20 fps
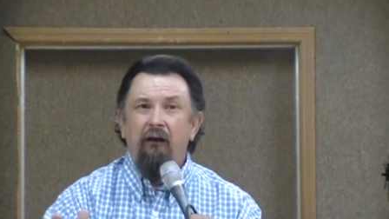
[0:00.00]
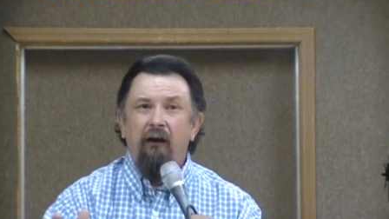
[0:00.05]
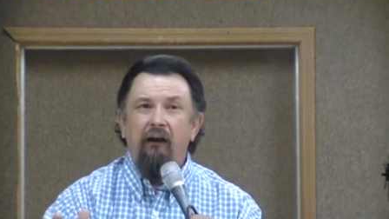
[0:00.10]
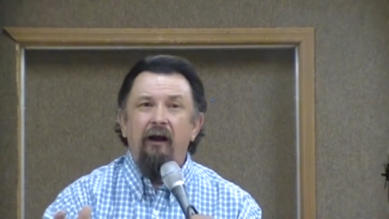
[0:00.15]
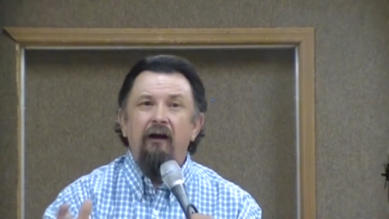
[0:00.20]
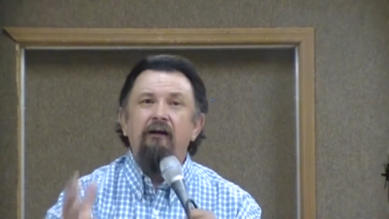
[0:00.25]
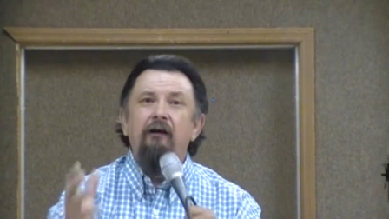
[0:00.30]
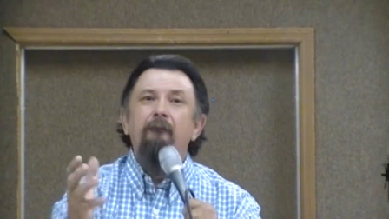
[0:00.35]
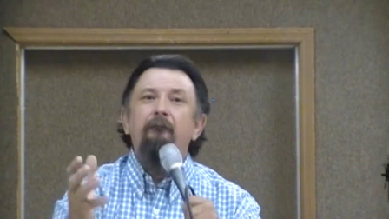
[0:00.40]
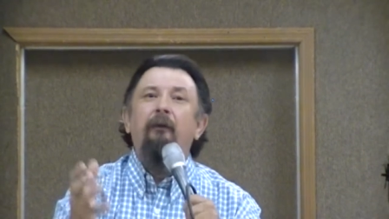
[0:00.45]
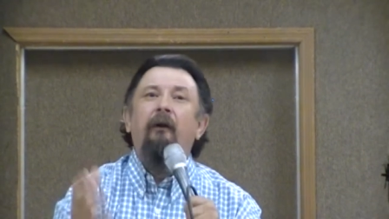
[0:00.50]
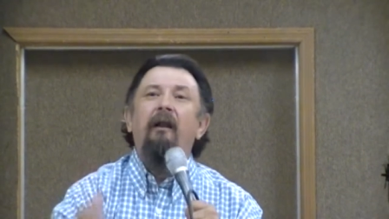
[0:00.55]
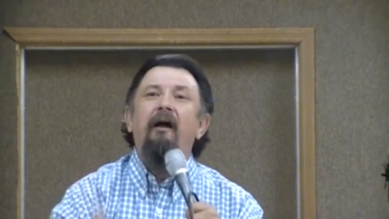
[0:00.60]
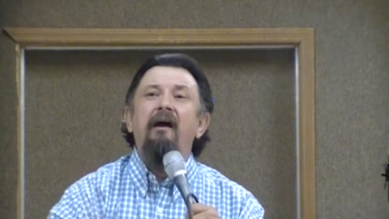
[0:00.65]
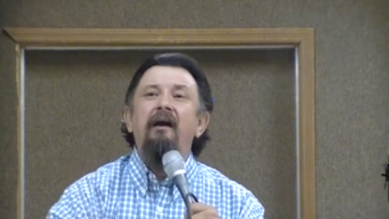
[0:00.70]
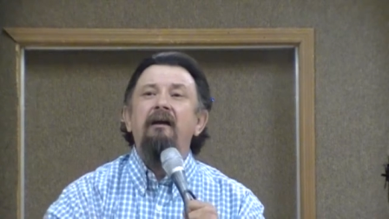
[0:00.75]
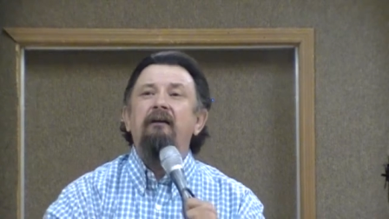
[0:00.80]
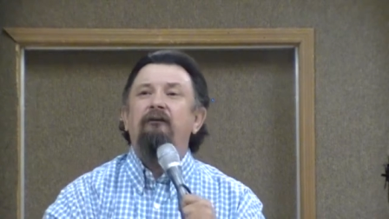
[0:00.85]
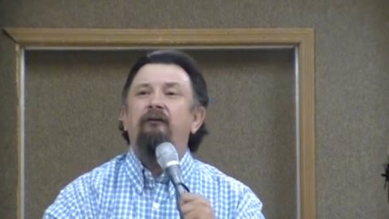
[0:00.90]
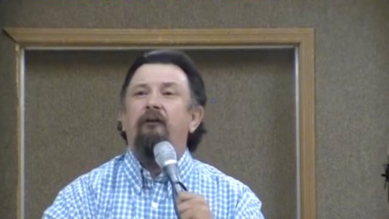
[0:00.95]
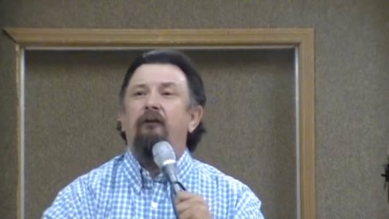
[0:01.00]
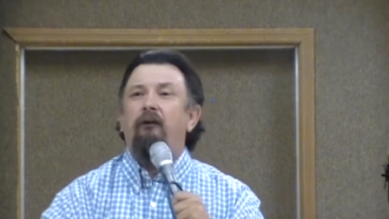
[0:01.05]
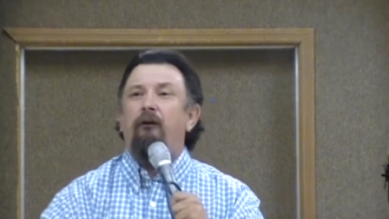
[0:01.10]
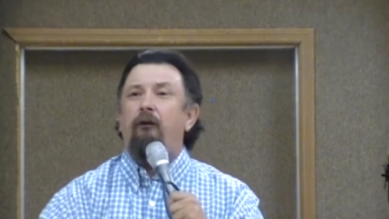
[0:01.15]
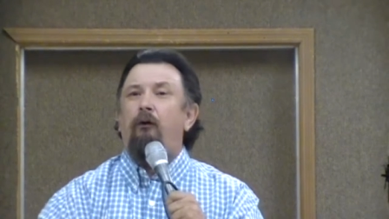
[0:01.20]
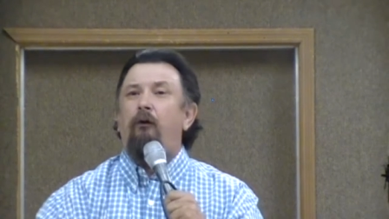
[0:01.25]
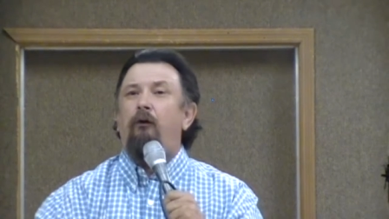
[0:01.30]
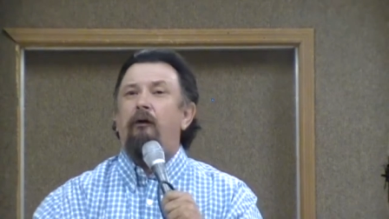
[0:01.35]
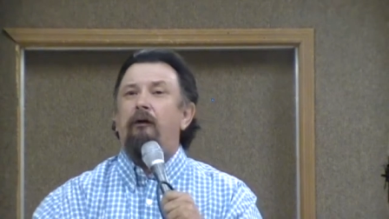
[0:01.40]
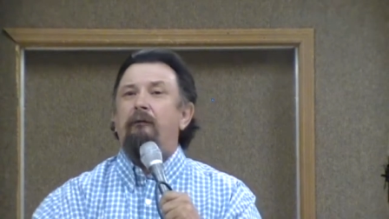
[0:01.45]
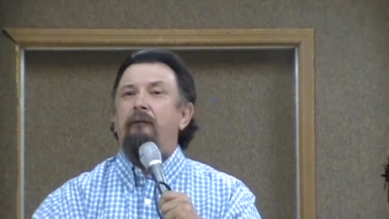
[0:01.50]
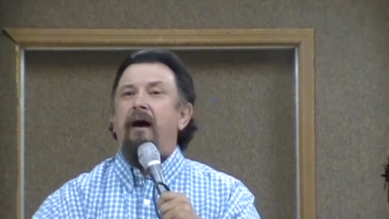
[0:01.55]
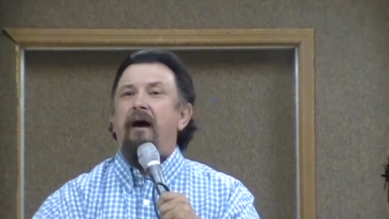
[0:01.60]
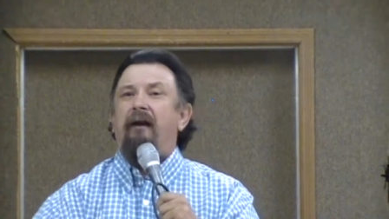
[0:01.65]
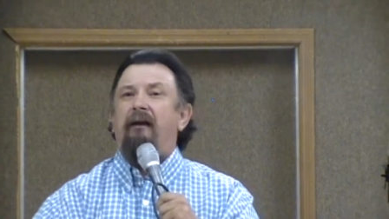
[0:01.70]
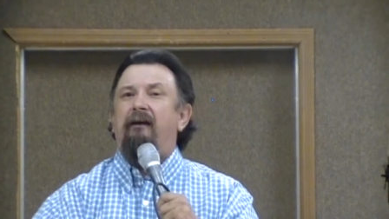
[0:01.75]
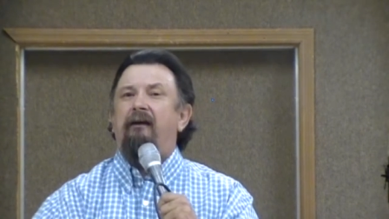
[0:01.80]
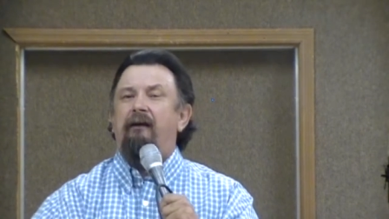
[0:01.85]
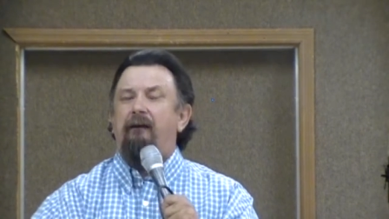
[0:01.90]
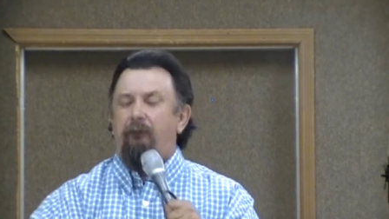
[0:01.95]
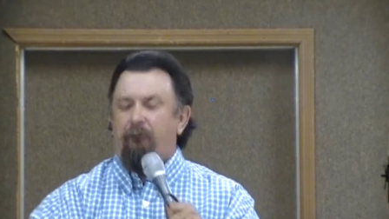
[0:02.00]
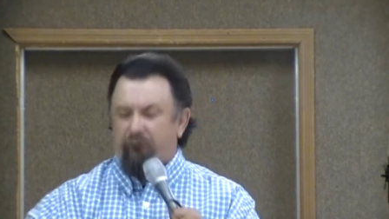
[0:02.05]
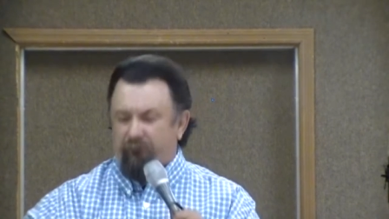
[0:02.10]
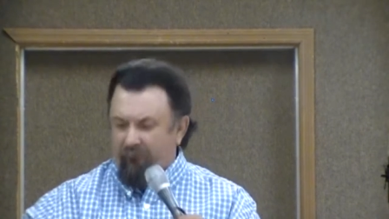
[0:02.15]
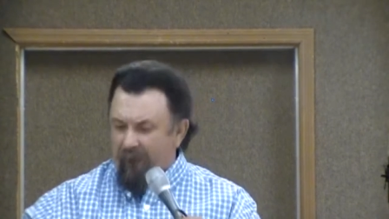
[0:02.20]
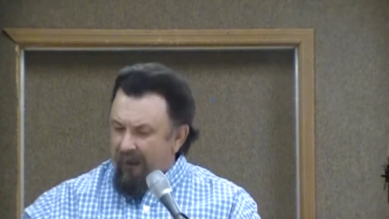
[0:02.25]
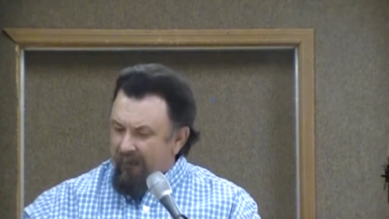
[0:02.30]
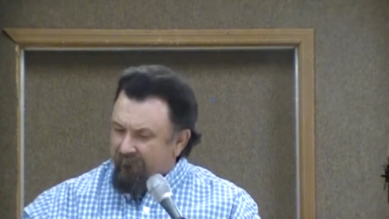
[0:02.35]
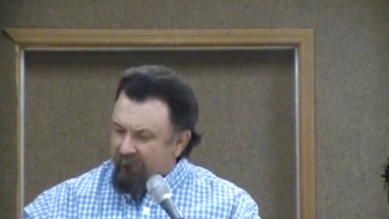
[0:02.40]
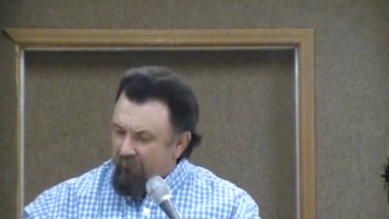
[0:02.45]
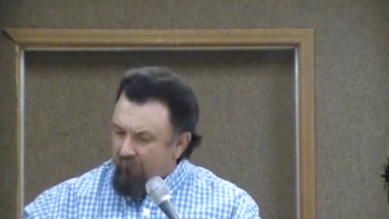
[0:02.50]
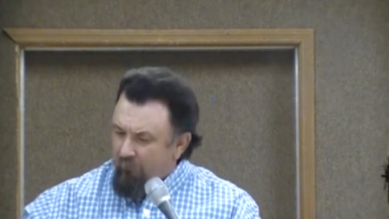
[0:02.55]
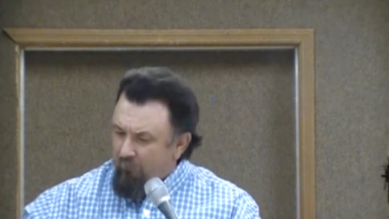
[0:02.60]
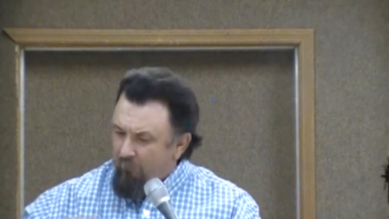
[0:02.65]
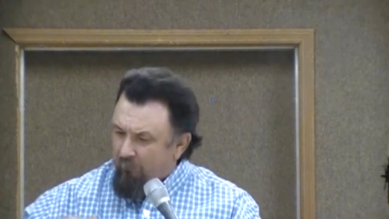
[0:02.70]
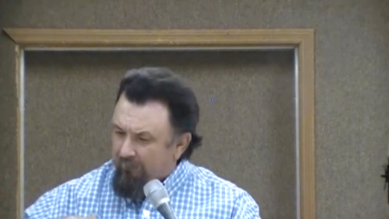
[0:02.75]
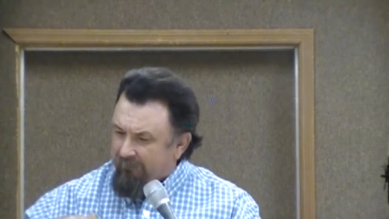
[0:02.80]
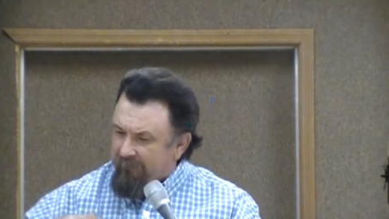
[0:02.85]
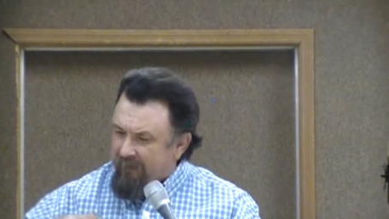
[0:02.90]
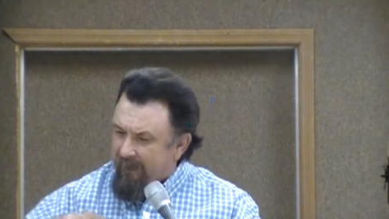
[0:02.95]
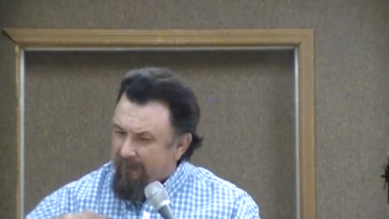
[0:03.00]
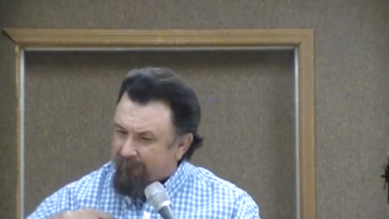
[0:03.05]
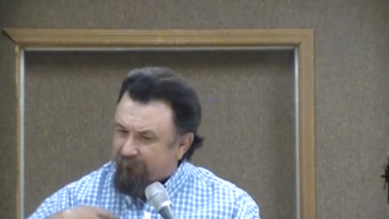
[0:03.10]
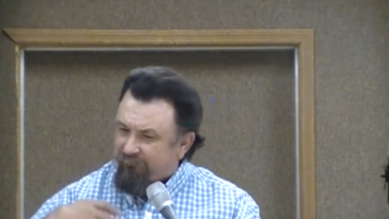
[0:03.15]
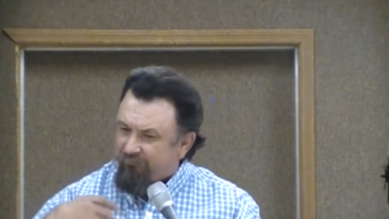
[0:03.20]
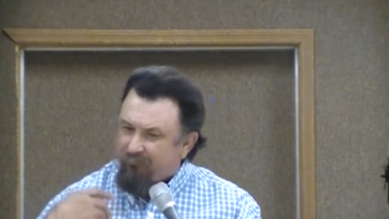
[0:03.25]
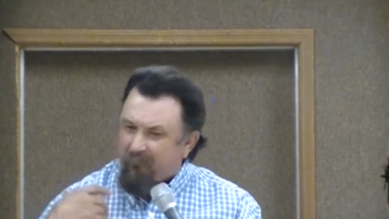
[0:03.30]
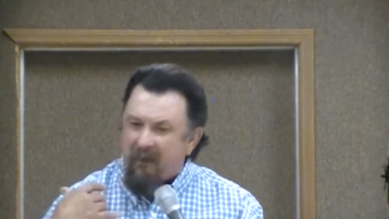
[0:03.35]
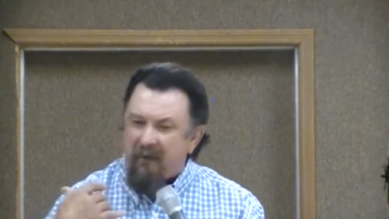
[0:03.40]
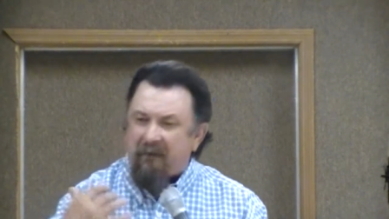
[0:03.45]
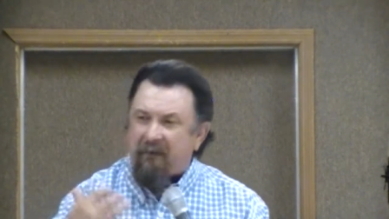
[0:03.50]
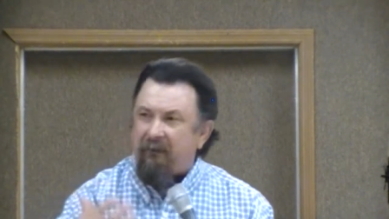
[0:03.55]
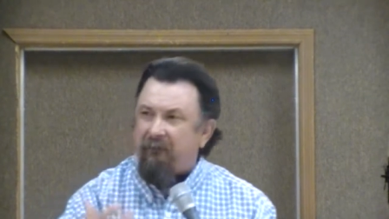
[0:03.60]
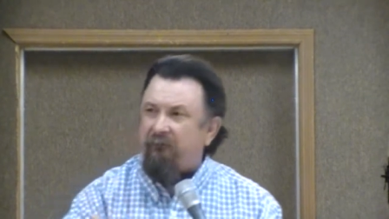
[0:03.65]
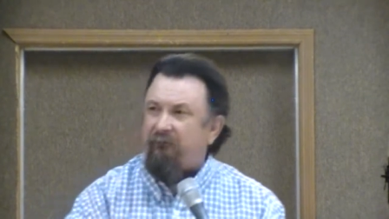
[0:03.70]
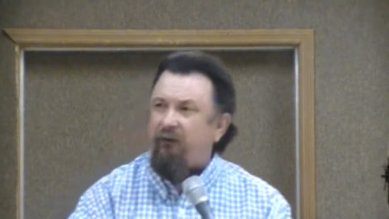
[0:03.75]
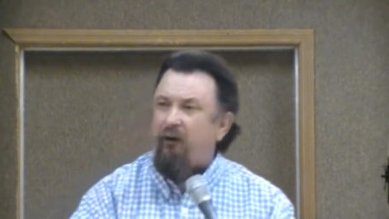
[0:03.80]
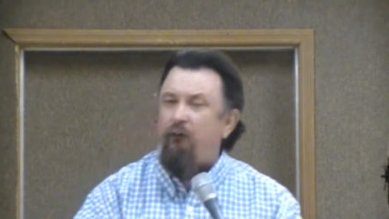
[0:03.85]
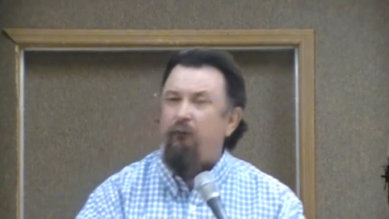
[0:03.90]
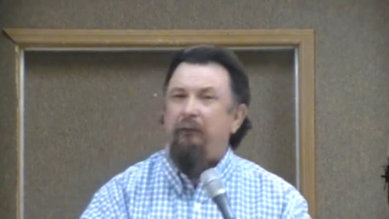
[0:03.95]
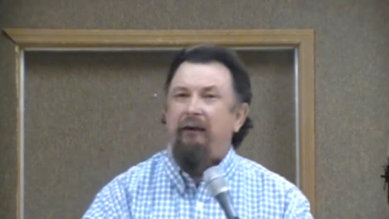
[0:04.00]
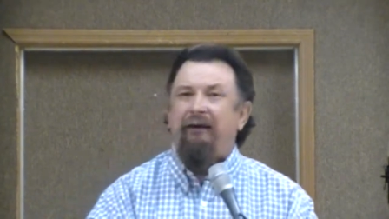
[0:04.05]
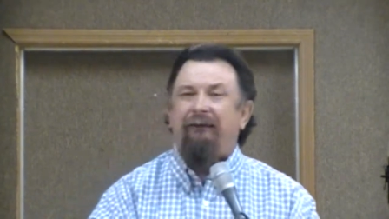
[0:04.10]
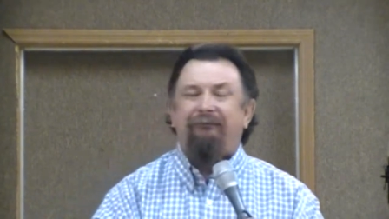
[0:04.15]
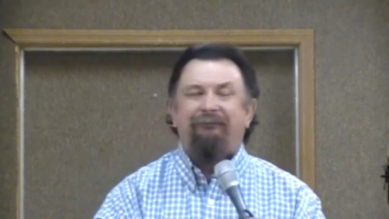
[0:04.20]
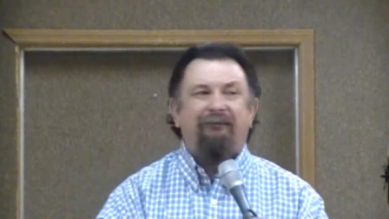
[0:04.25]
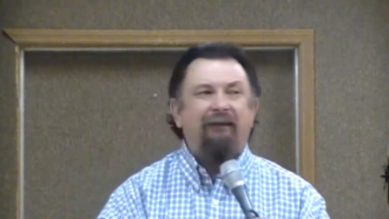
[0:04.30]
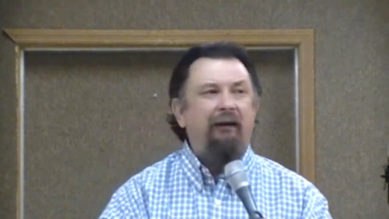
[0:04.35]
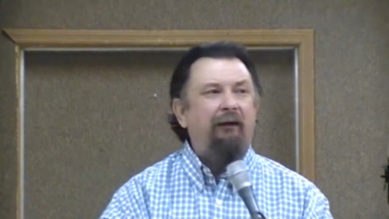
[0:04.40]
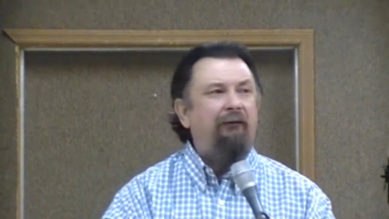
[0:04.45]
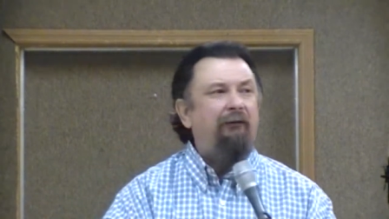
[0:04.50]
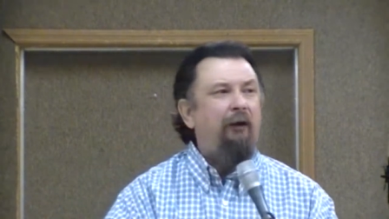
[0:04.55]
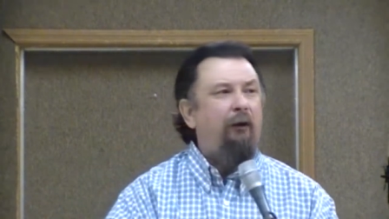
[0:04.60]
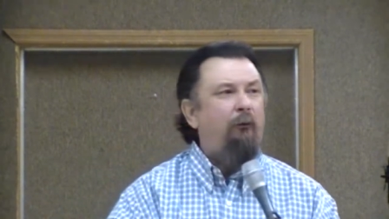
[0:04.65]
And I complained to the Lord about it, and it was like the Lord kept speaking to me and saying,